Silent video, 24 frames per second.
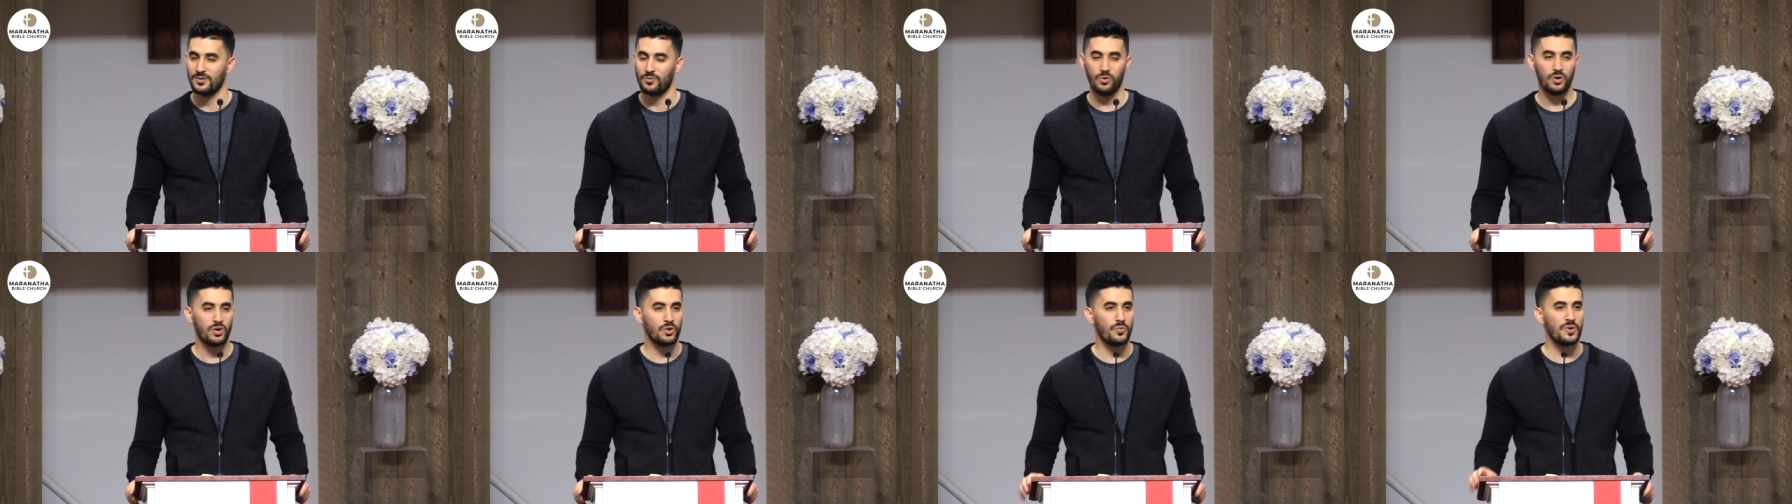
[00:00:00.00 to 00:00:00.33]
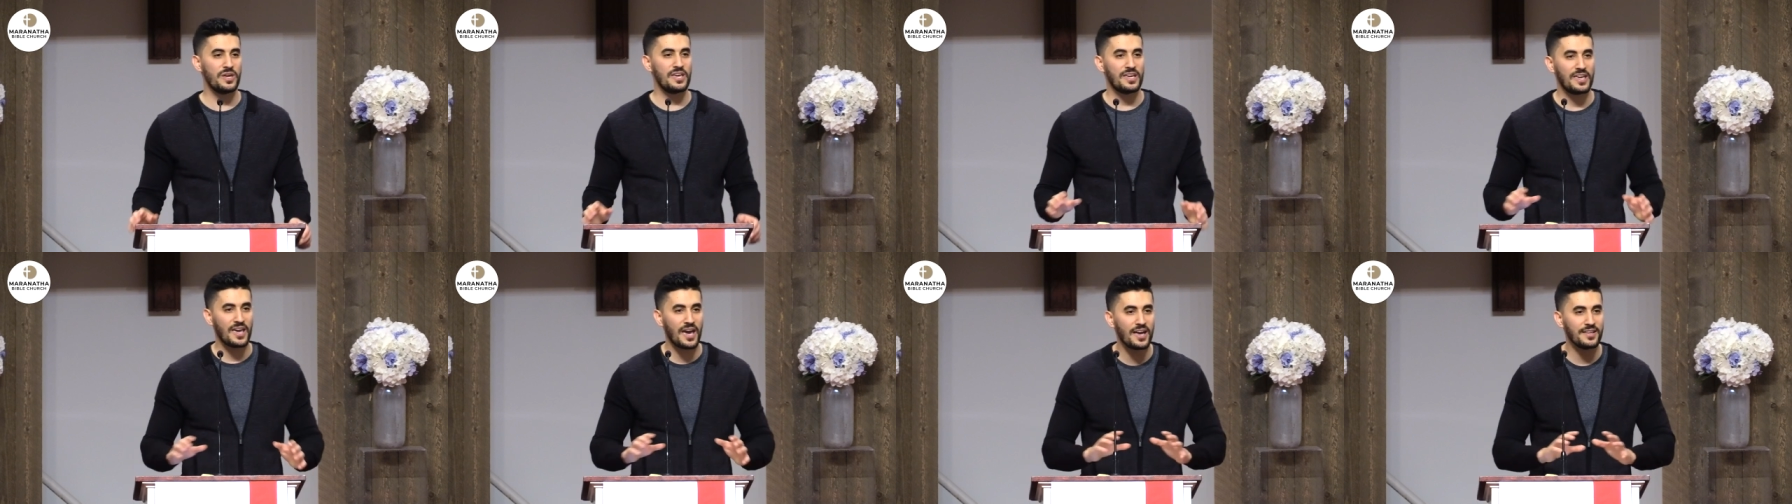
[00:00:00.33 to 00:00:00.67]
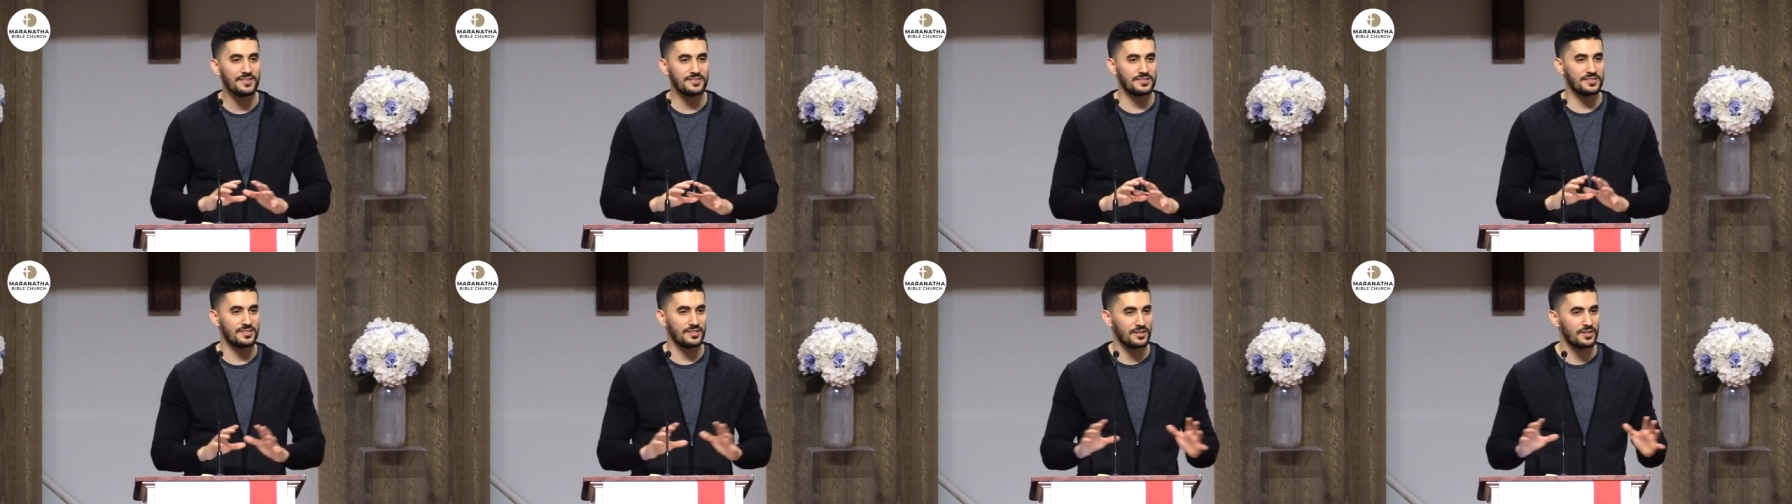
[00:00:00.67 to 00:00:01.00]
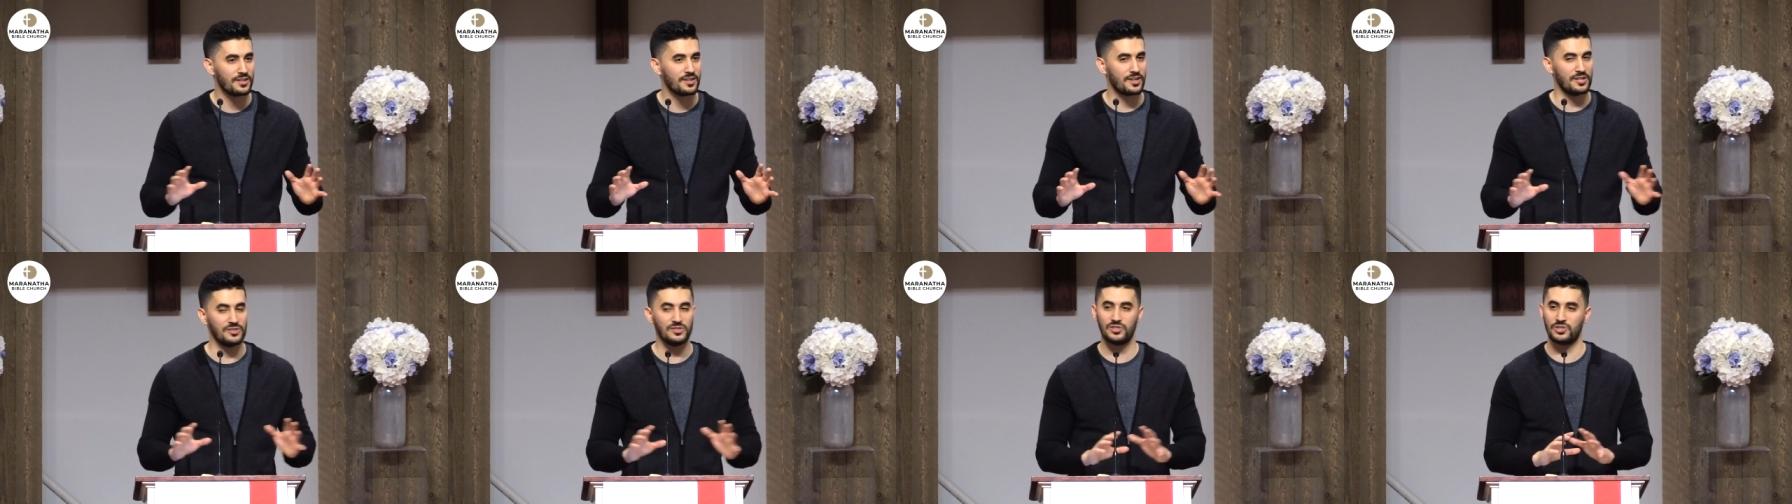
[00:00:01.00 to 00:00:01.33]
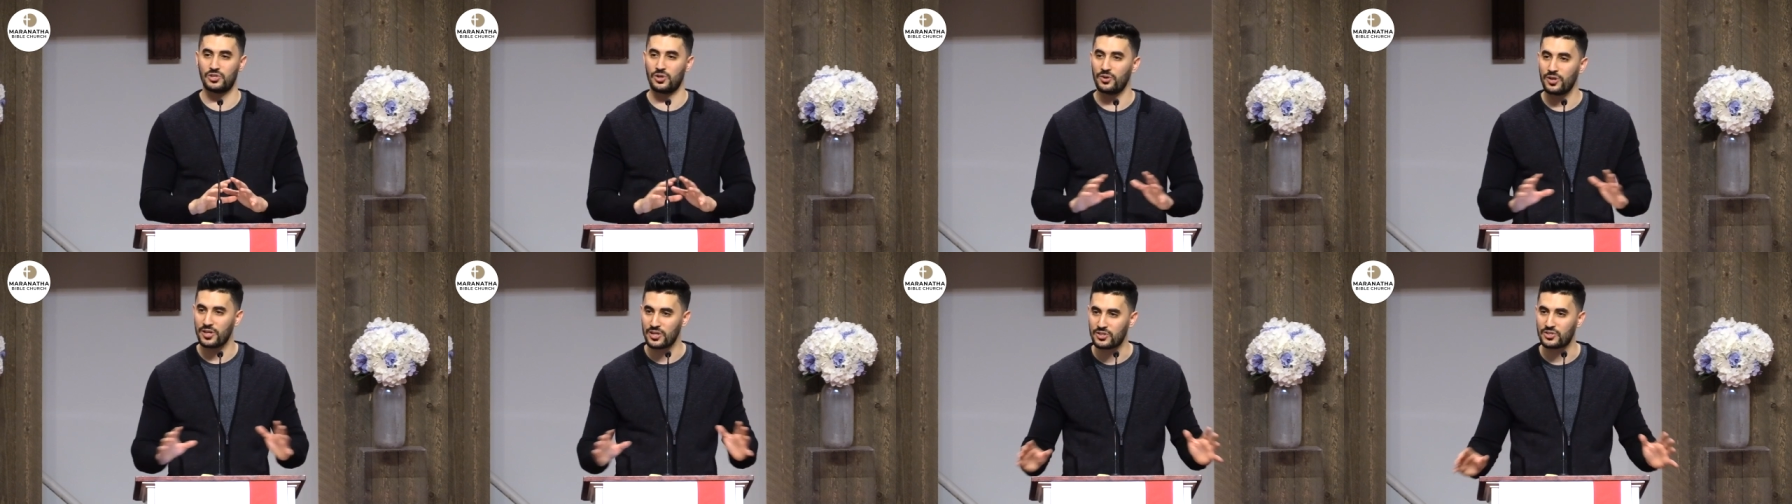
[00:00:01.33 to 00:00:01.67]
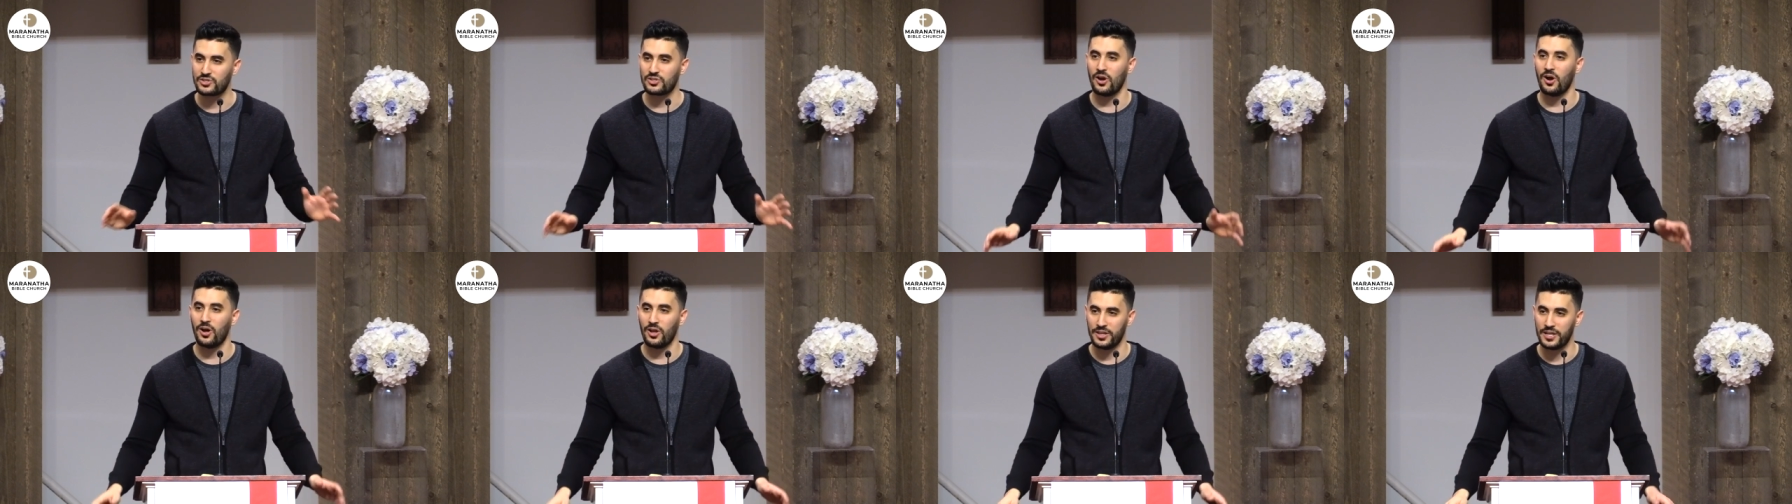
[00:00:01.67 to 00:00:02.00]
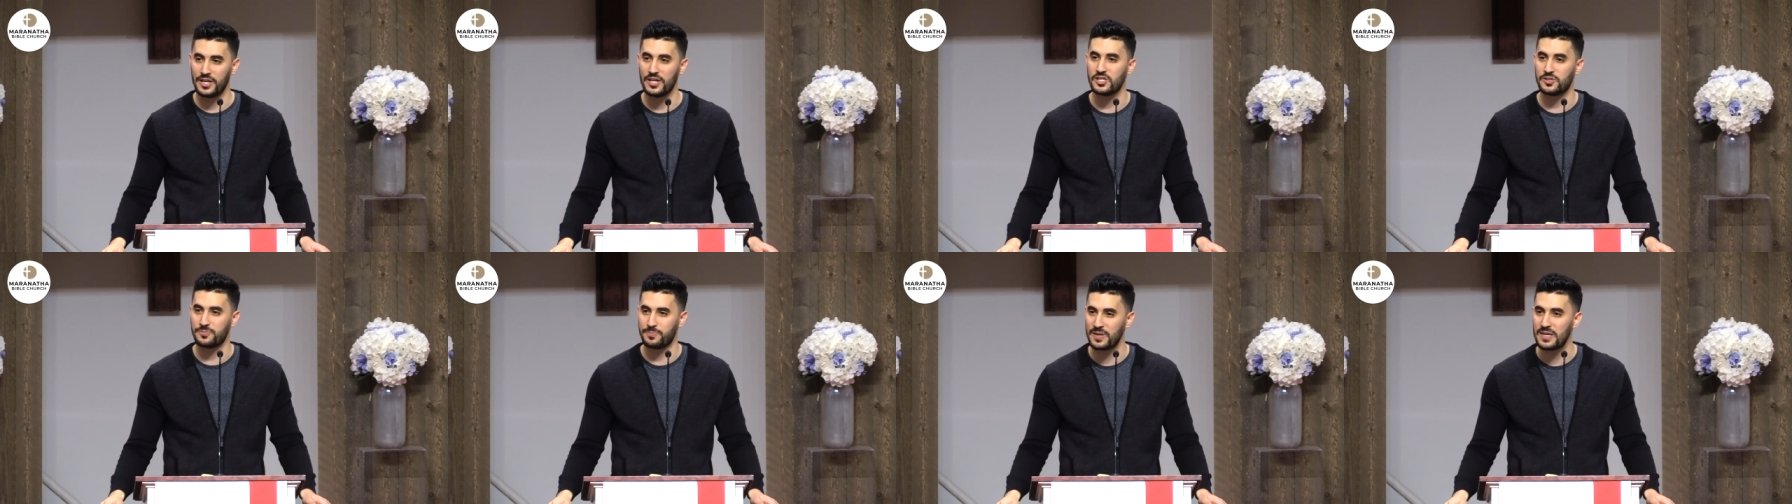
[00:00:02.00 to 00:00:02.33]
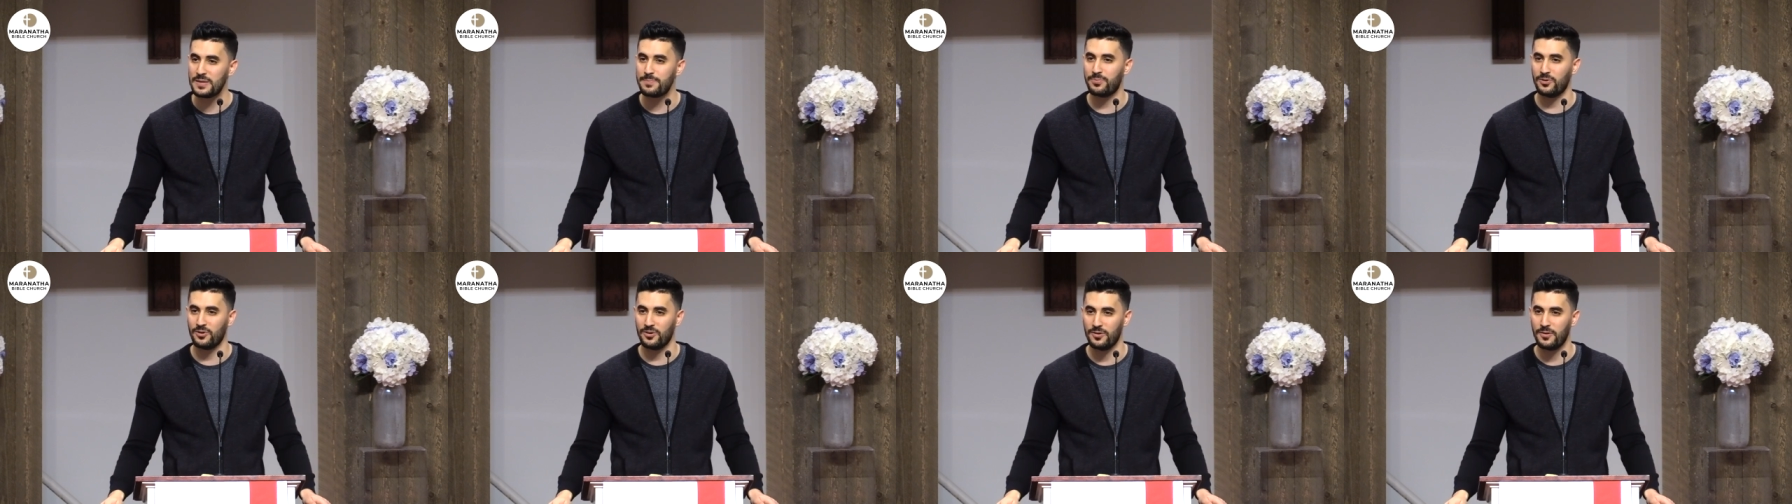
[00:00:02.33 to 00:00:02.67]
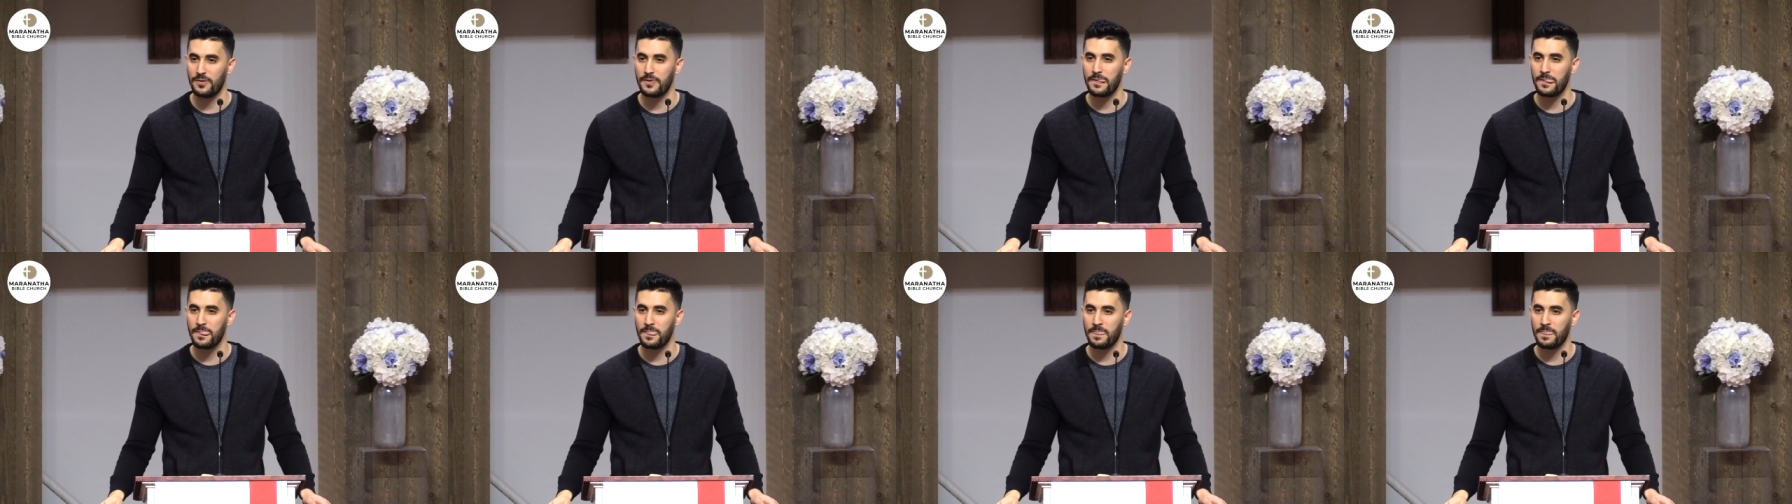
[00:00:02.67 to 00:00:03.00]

What do we get concerning Saul and his people?